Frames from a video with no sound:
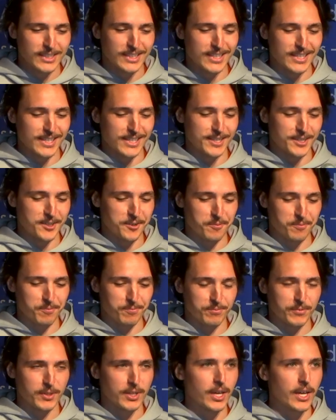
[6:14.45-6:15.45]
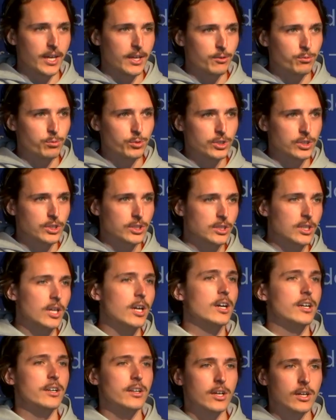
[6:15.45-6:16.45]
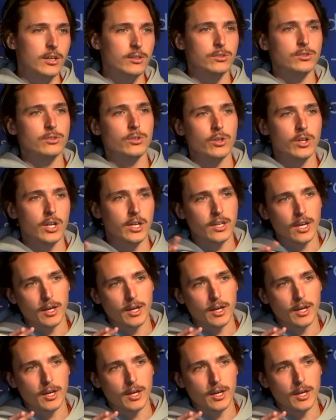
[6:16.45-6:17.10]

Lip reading: And we are now sort of like